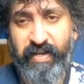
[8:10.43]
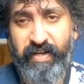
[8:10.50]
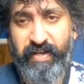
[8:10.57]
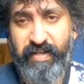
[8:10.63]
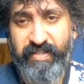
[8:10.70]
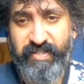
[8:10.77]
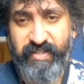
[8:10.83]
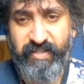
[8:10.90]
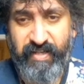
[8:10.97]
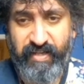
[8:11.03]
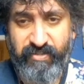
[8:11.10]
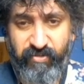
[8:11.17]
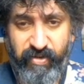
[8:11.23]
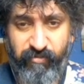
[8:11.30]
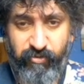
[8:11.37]
uh, to
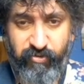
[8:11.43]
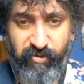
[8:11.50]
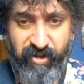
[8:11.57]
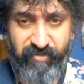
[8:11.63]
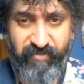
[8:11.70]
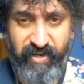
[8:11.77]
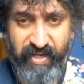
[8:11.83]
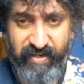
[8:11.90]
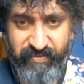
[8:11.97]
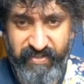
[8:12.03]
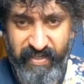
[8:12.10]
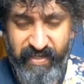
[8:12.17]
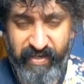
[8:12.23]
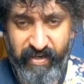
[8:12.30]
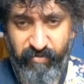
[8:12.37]
castle level 25,
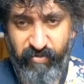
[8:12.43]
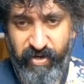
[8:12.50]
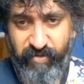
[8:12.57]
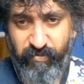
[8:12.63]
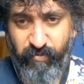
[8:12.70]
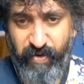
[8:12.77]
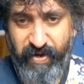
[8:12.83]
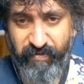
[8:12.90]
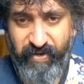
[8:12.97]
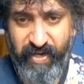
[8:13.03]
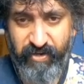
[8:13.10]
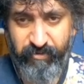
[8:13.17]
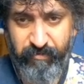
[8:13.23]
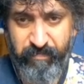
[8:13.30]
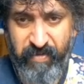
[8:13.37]
say, to get ready for Reign of
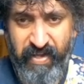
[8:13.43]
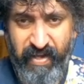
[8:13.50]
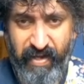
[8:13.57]
Chaos.